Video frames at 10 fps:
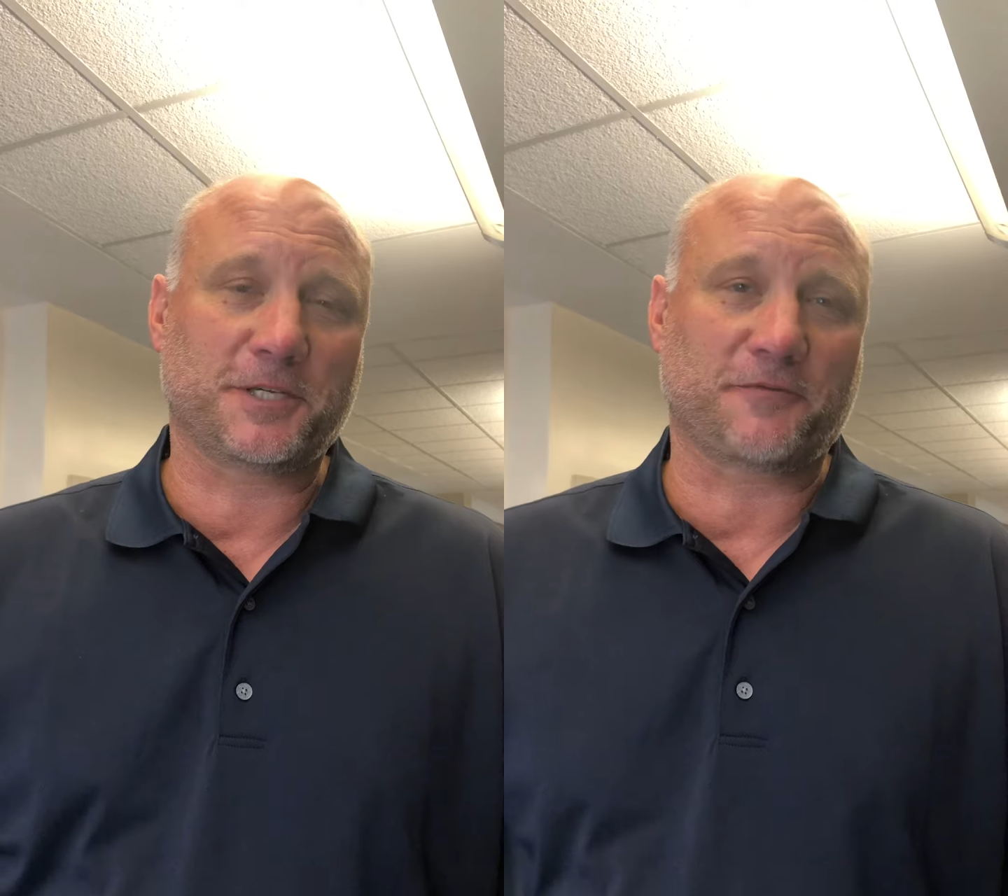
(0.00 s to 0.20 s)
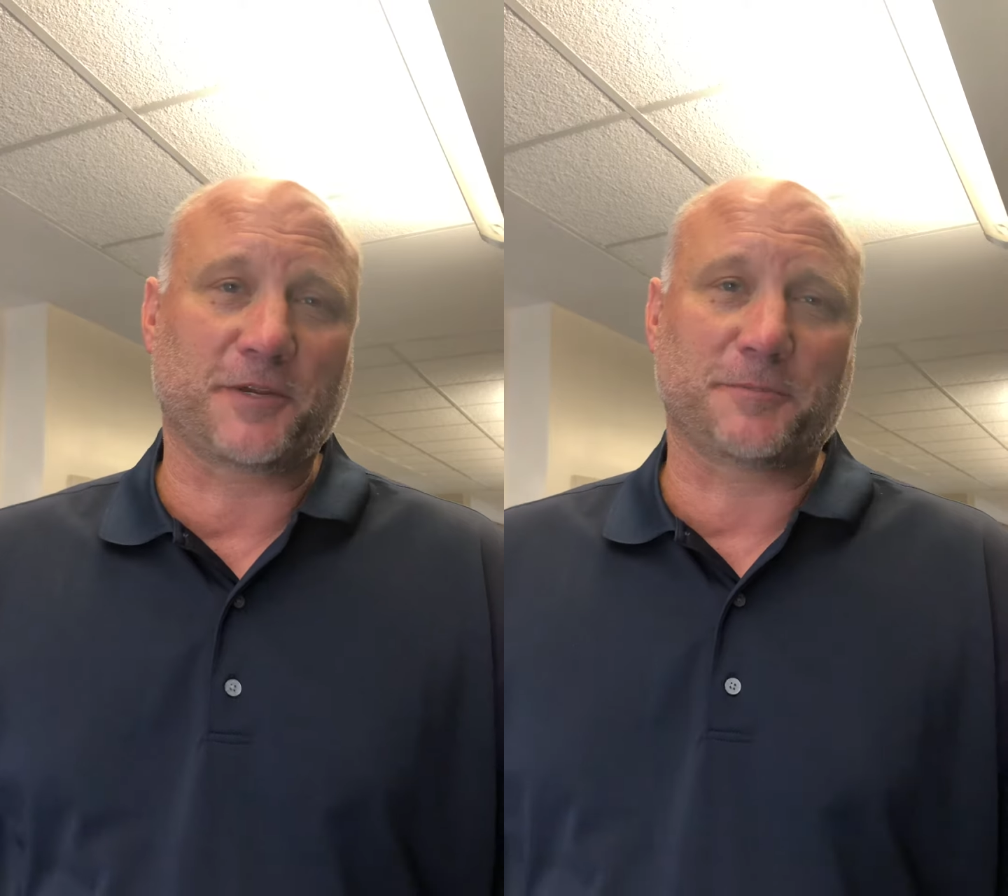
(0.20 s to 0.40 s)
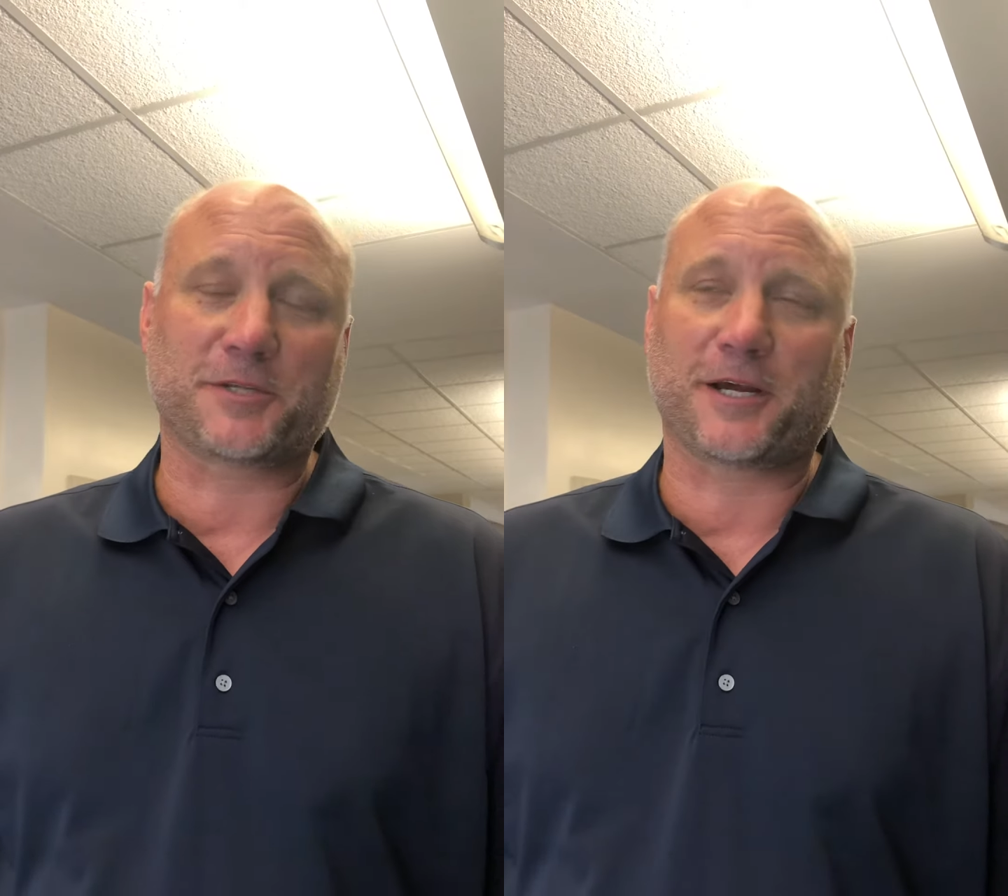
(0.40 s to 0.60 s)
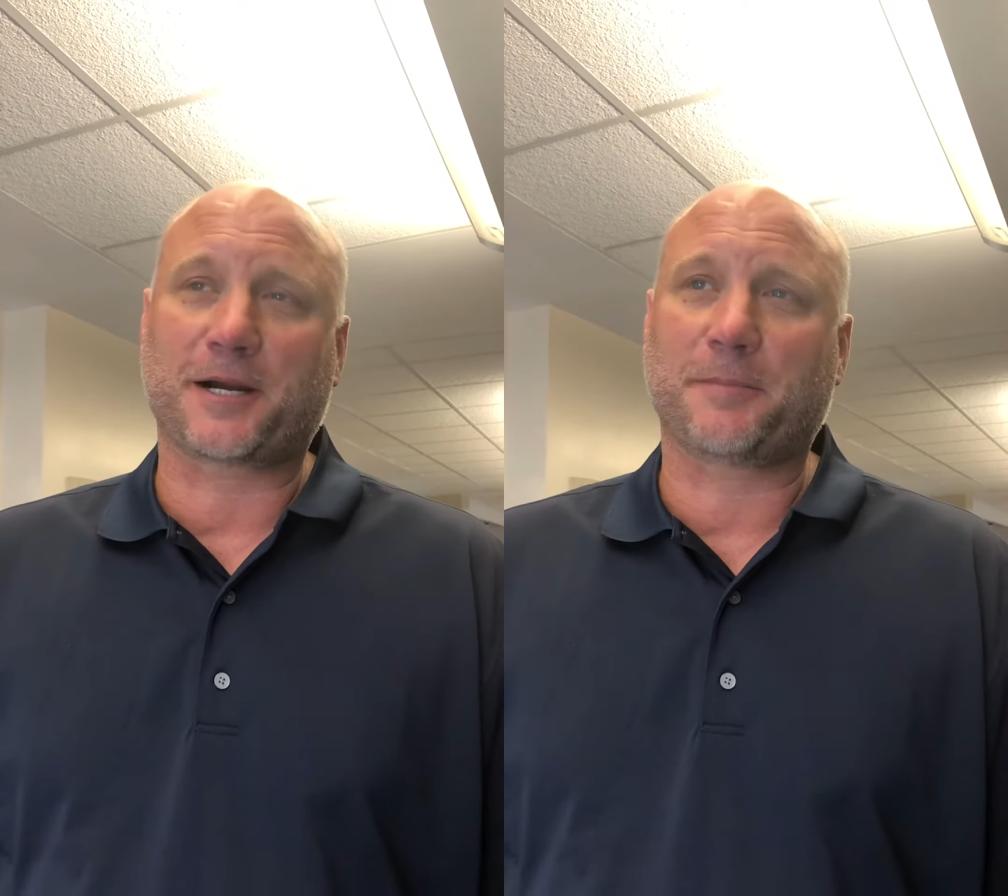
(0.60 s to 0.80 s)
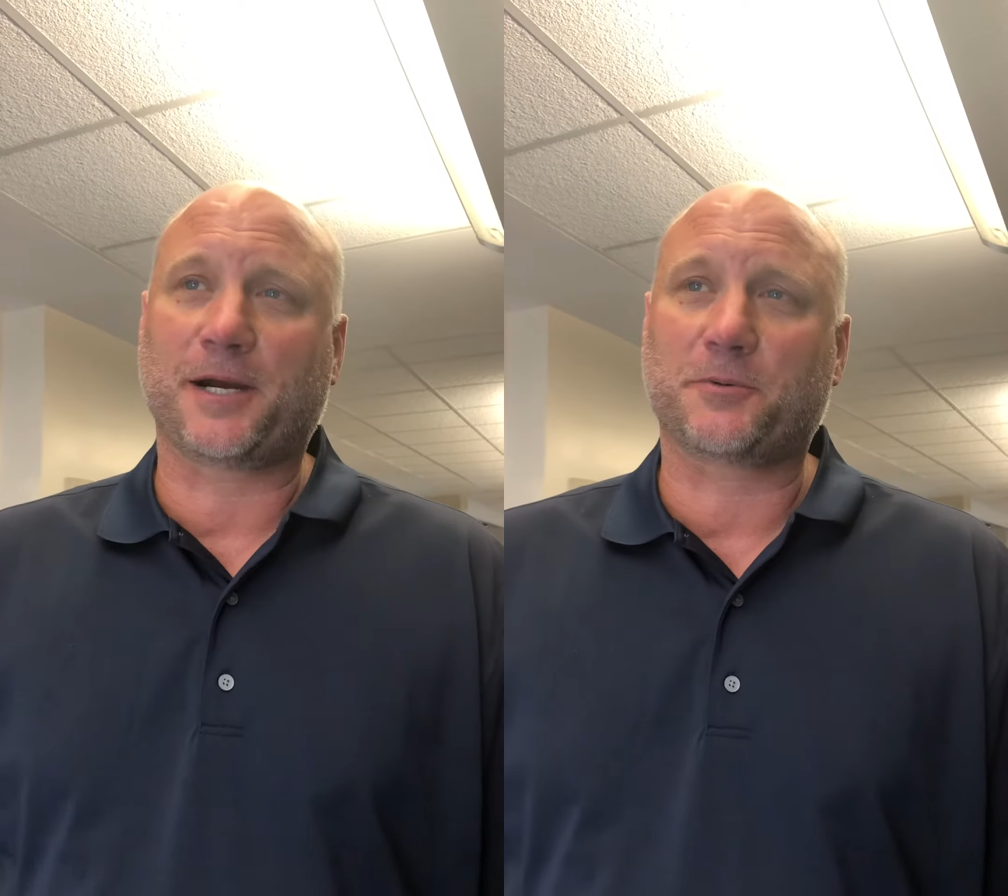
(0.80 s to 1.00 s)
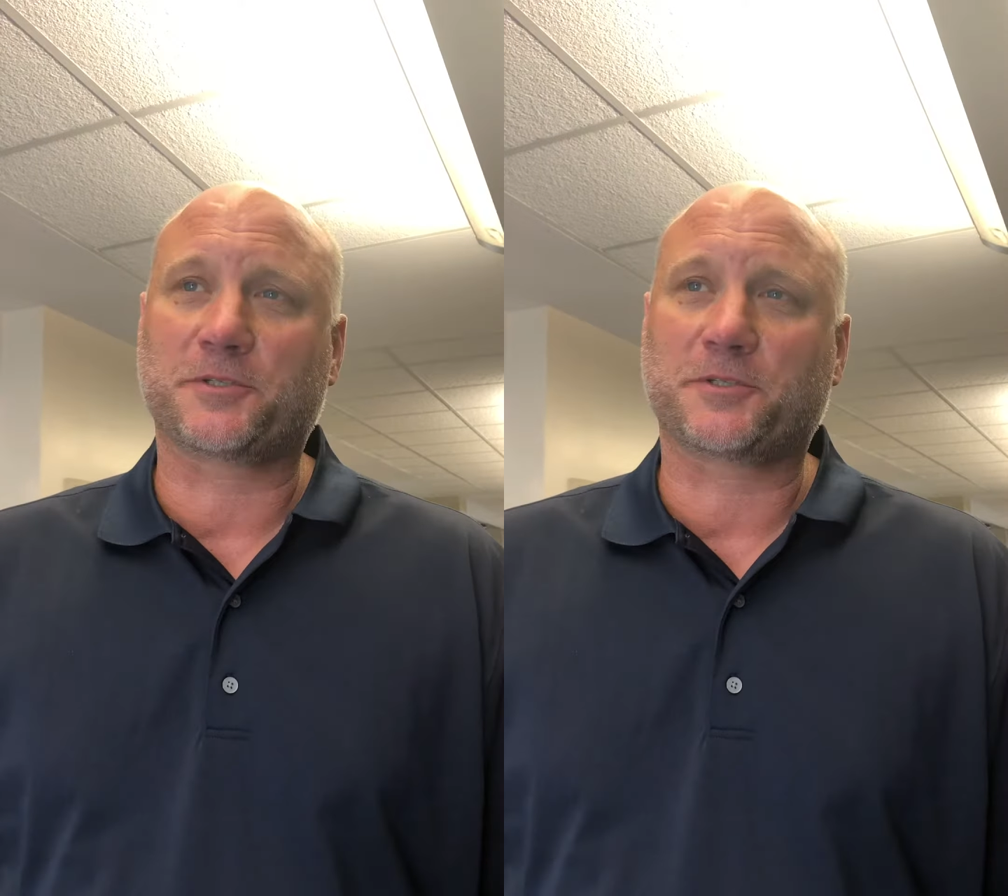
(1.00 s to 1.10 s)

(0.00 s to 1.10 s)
Jeff Gibbs at Otterbein,